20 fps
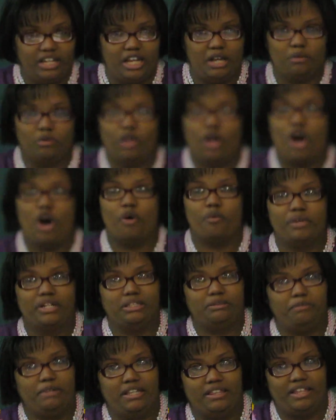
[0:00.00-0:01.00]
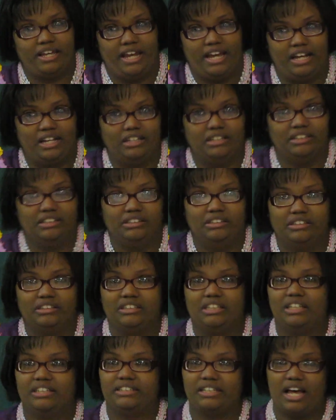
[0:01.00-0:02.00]
He will always be there
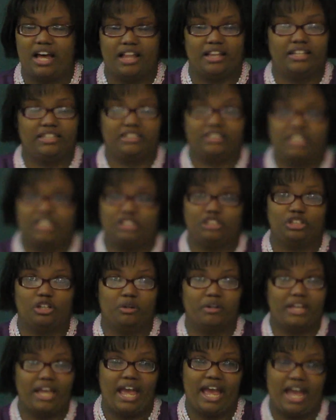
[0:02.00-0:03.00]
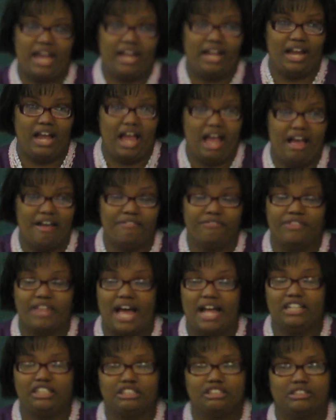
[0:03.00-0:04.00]
to tell us it's okay. And
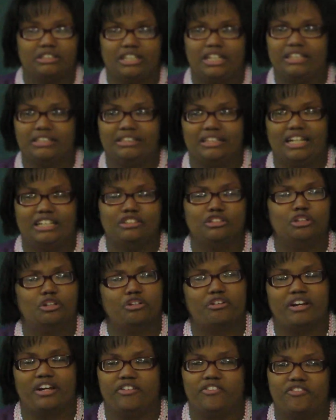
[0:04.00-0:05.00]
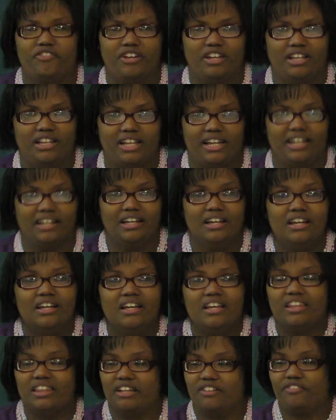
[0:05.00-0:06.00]
that's no greater feeling
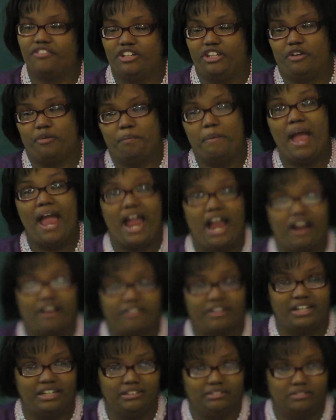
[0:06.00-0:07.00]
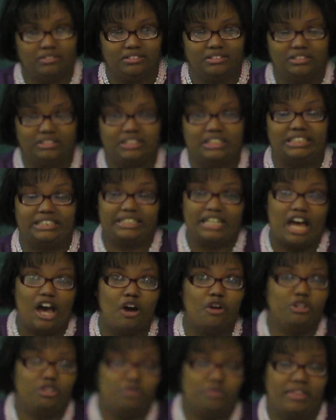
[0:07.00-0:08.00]
than for your parent to
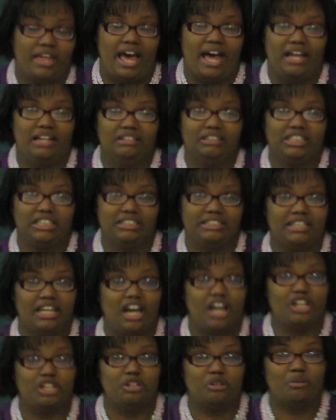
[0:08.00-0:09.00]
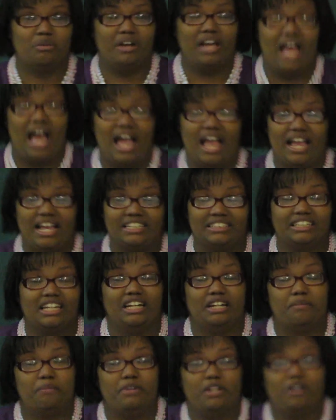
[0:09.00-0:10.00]
tell you that, to tell you it's
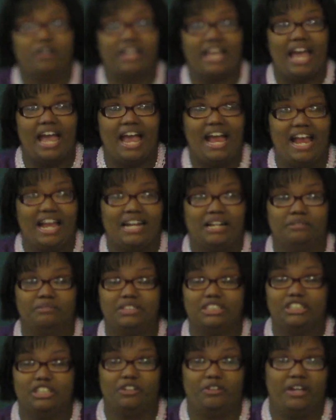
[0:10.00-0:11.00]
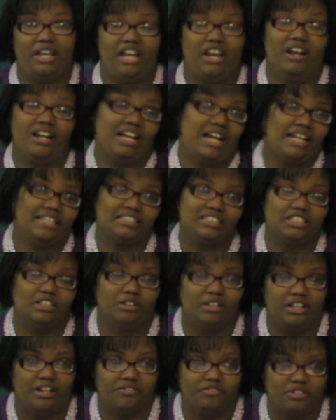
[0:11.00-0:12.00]
gonna be okay, and I'm still here, and I still
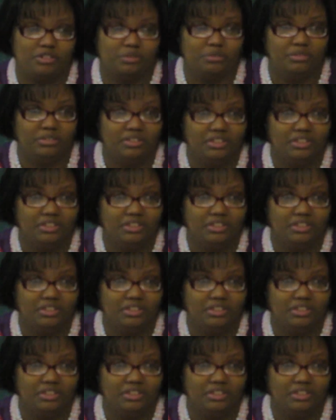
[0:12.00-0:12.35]
love you.